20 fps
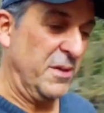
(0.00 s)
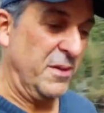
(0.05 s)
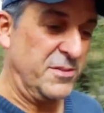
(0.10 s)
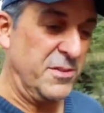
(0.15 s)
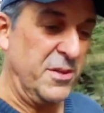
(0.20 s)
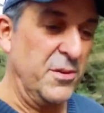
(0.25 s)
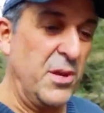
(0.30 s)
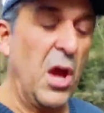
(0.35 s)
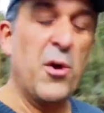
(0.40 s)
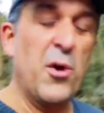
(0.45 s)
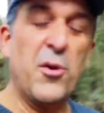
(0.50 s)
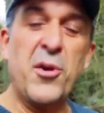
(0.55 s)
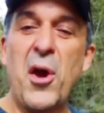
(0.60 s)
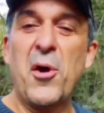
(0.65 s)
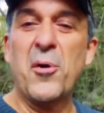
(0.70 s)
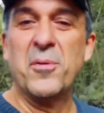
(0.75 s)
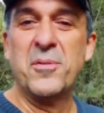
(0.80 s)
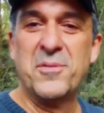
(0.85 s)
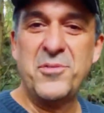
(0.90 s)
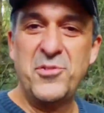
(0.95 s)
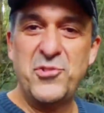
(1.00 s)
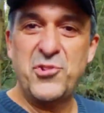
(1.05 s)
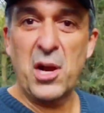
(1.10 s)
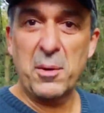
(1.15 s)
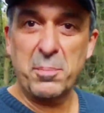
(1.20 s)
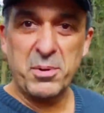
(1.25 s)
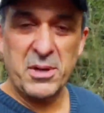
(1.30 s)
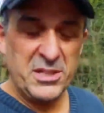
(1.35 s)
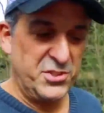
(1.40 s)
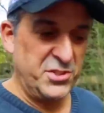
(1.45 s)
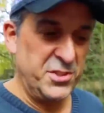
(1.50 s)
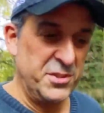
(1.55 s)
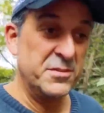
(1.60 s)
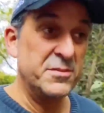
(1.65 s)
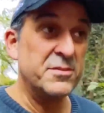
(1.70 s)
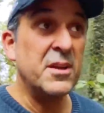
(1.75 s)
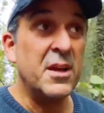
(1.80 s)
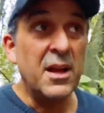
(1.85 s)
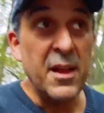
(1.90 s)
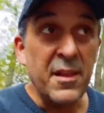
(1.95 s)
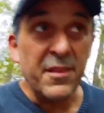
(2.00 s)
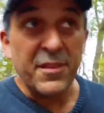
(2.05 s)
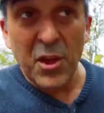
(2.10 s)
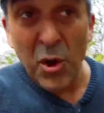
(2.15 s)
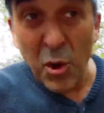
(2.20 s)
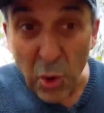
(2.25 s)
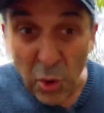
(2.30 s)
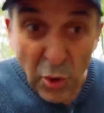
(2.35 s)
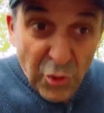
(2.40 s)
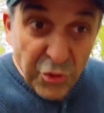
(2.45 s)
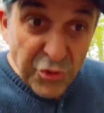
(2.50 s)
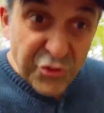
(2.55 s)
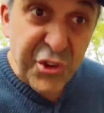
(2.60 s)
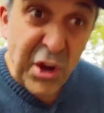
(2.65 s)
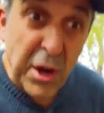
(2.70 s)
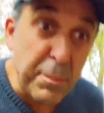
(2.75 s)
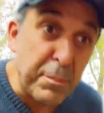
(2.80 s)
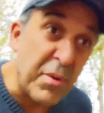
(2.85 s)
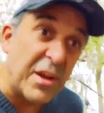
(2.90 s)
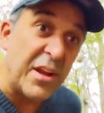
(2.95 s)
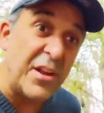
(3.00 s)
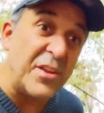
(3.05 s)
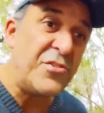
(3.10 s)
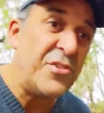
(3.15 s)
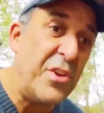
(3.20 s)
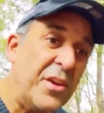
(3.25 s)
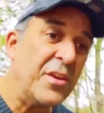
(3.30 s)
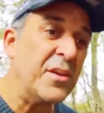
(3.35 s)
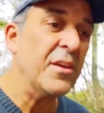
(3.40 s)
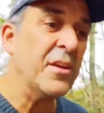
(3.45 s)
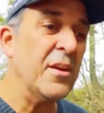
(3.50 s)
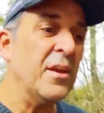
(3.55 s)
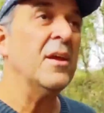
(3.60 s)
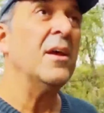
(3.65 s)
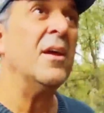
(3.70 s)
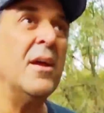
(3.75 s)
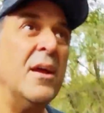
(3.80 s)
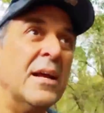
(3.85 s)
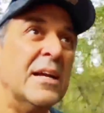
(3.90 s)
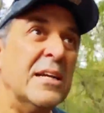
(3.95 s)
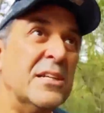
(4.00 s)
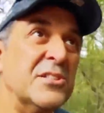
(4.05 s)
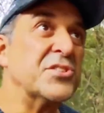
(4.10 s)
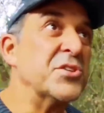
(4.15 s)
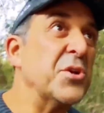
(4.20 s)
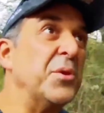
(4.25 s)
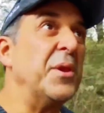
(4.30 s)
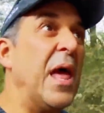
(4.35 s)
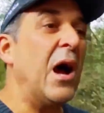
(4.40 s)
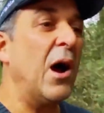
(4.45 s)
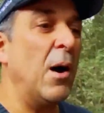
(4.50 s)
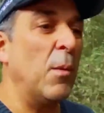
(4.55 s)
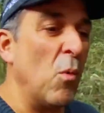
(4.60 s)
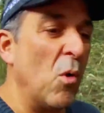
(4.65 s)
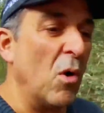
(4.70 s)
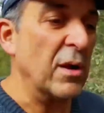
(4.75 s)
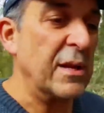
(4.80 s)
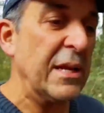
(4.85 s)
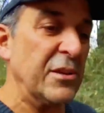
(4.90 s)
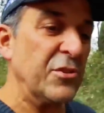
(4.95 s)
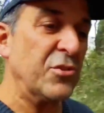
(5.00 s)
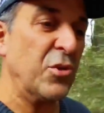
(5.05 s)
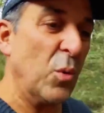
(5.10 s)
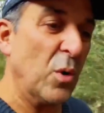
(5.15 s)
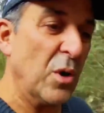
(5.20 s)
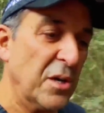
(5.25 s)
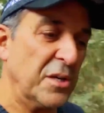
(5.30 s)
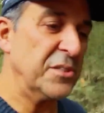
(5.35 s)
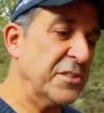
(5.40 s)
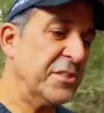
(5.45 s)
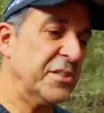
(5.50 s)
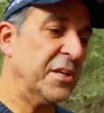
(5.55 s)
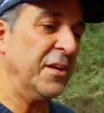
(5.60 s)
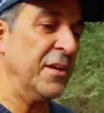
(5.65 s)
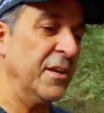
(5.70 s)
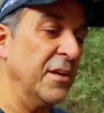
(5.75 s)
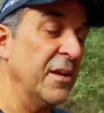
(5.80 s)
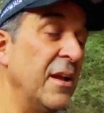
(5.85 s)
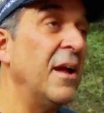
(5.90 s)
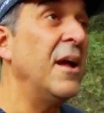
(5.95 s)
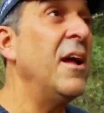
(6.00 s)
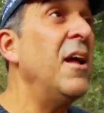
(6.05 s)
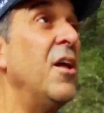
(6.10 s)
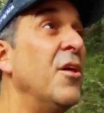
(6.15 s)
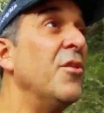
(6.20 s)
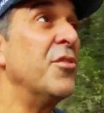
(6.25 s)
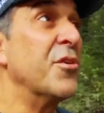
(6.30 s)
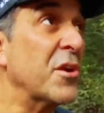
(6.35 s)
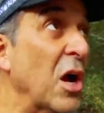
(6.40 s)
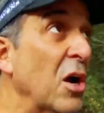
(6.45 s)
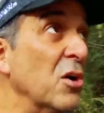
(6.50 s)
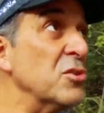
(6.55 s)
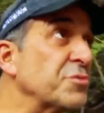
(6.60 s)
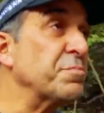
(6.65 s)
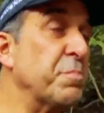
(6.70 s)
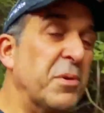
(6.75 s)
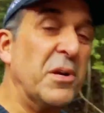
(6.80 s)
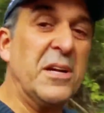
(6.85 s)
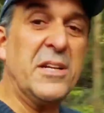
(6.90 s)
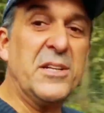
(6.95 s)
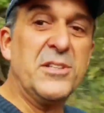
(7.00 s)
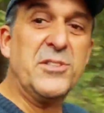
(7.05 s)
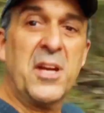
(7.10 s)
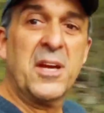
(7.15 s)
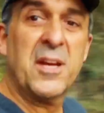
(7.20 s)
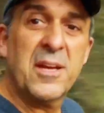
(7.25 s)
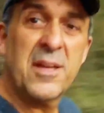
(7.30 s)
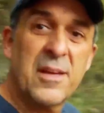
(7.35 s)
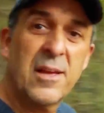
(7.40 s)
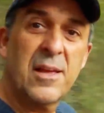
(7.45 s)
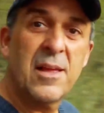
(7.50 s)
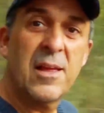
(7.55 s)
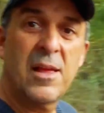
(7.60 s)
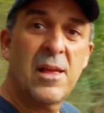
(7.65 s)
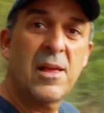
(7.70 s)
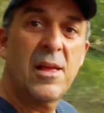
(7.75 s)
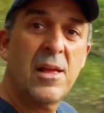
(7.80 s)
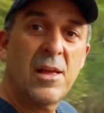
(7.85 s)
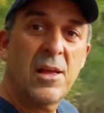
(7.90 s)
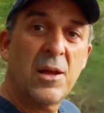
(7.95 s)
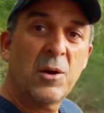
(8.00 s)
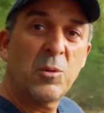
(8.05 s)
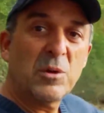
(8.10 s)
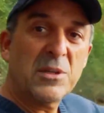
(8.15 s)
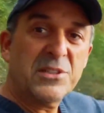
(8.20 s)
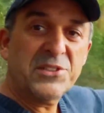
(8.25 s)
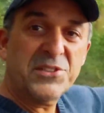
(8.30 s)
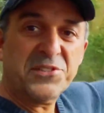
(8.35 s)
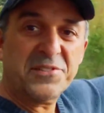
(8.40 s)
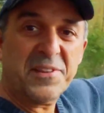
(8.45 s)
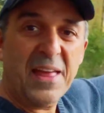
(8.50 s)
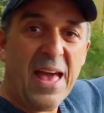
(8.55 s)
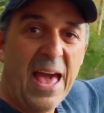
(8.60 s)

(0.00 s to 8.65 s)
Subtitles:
Bridge. No, Jug Bridge. The old Jug Bridge. And so now I'm walking towards the Ghost Bridge, which is